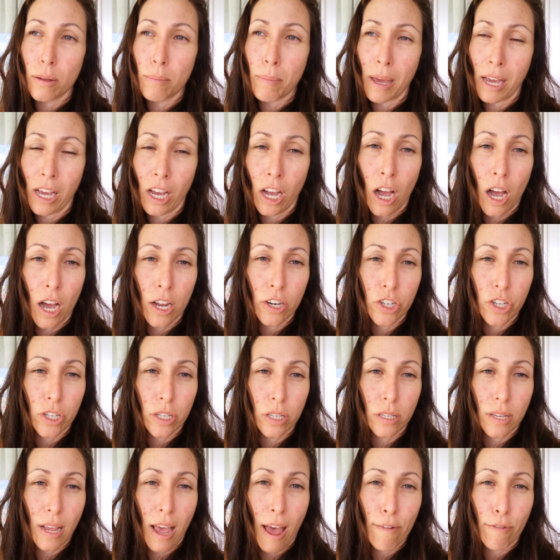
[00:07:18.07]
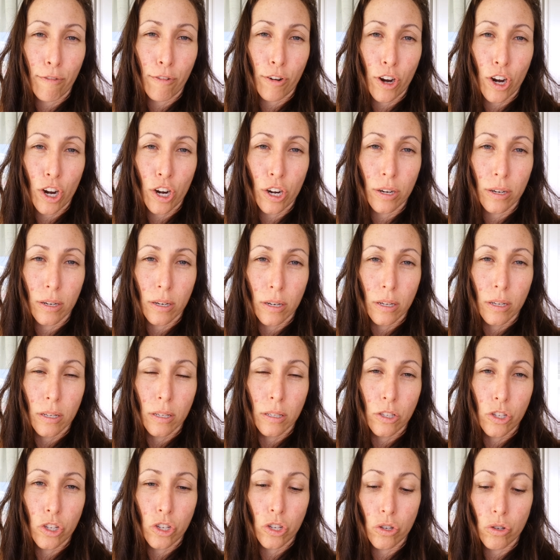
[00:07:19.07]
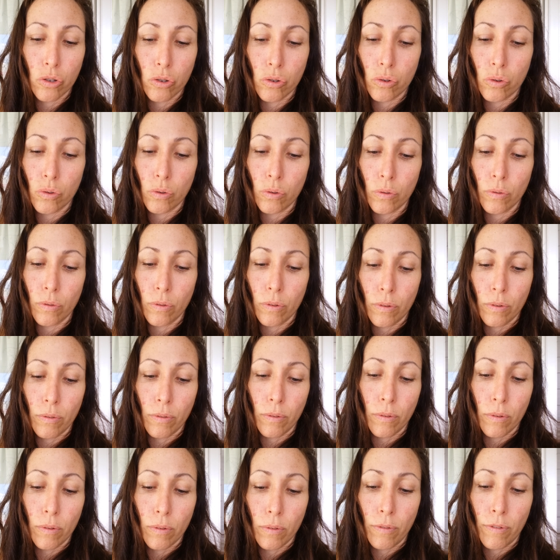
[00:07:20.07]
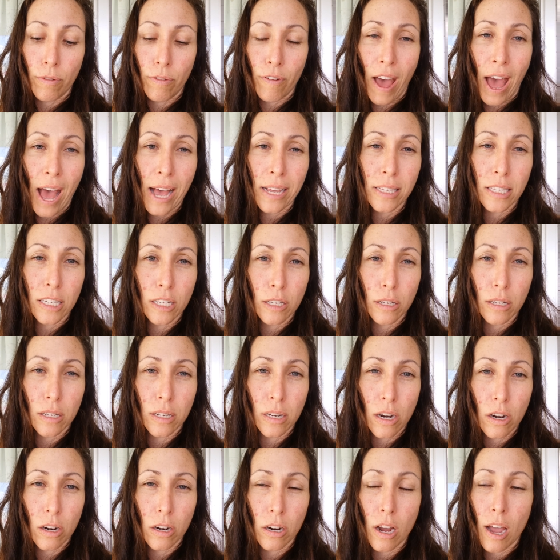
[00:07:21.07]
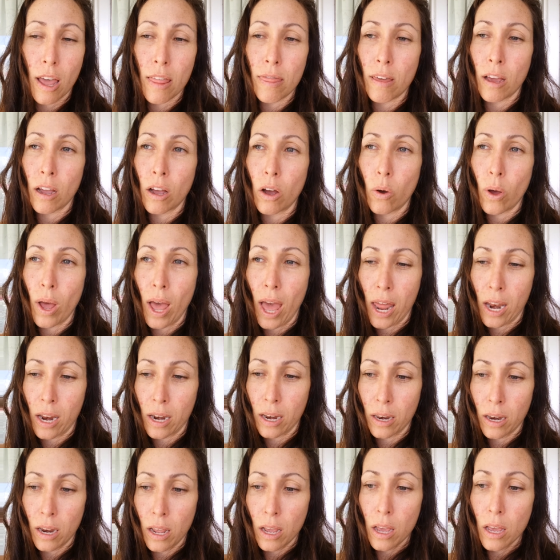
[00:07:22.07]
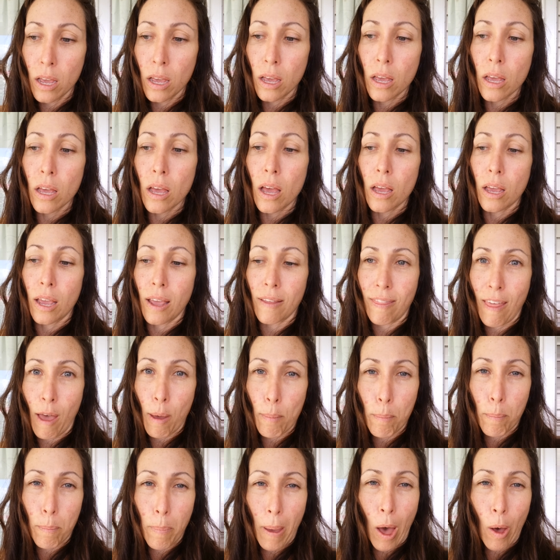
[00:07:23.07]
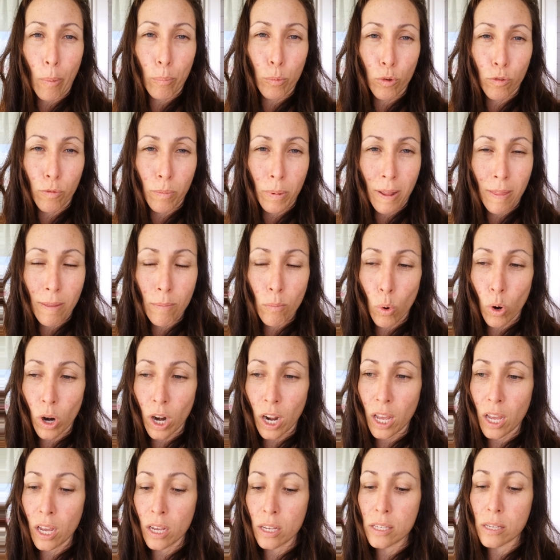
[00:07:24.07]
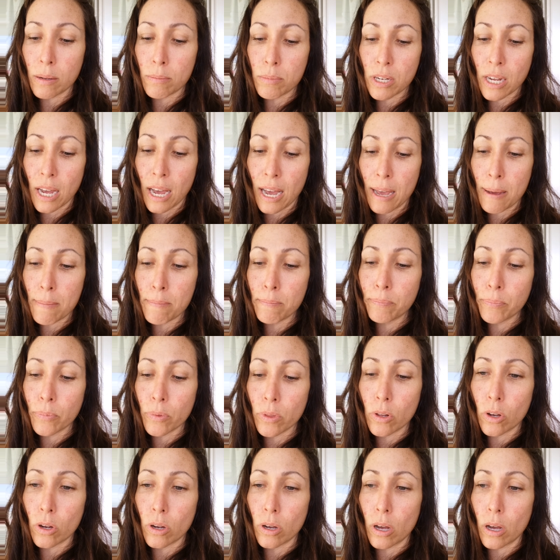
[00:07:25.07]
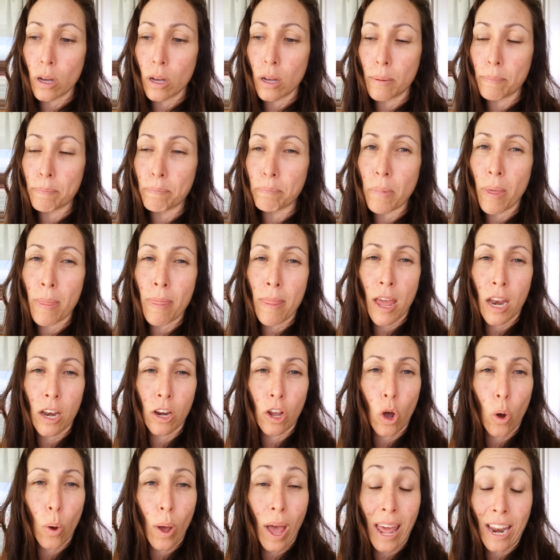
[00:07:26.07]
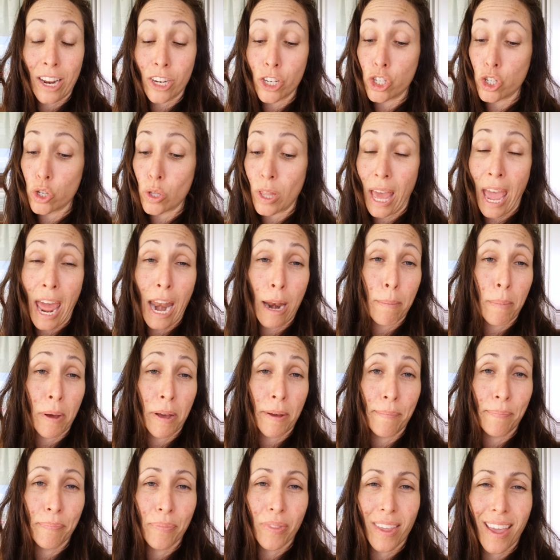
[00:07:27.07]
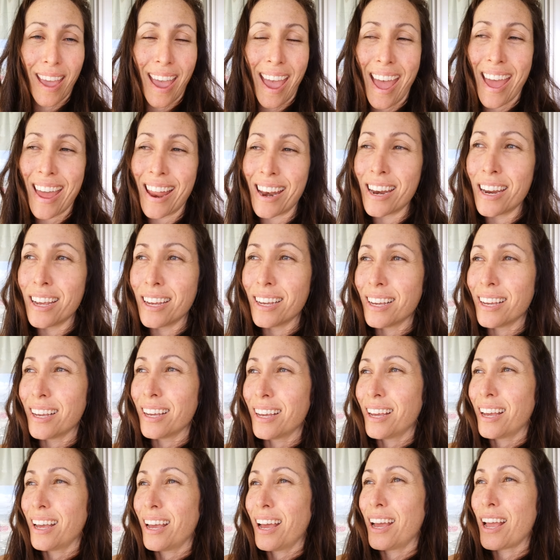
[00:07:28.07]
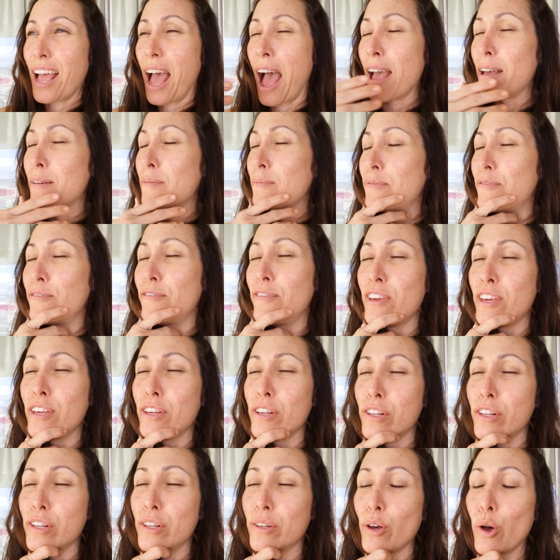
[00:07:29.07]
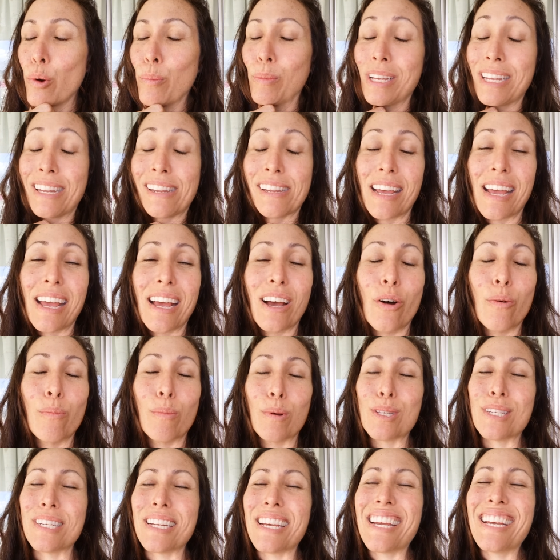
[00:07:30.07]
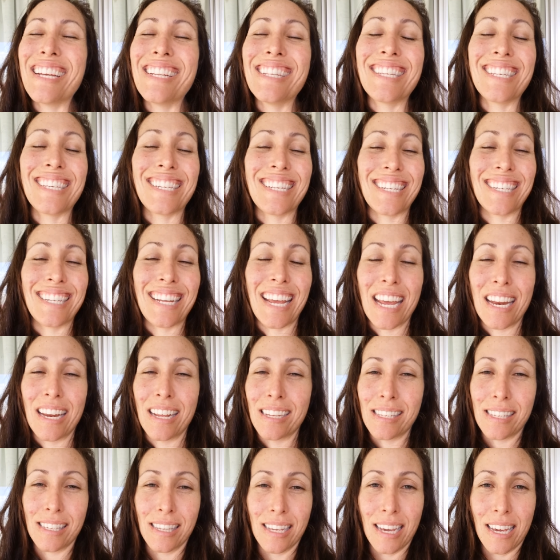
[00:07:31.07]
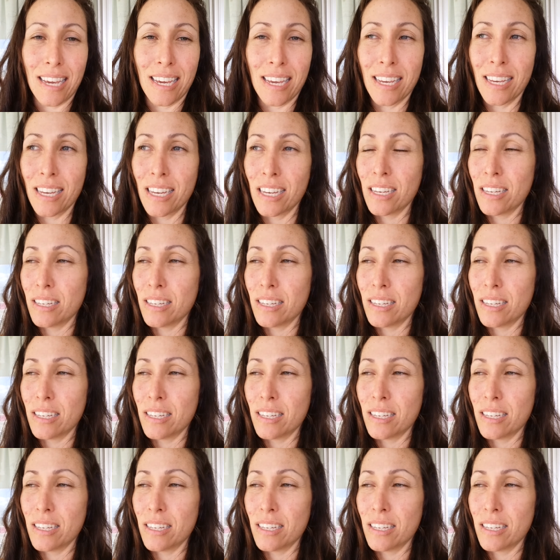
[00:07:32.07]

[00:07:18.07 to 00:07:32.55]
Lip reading: make a conscious effort to fast dinner and then go ahead and get that bowel movement in the morning sometime, and then go ahead and do the enema. And I feel almost instantaneously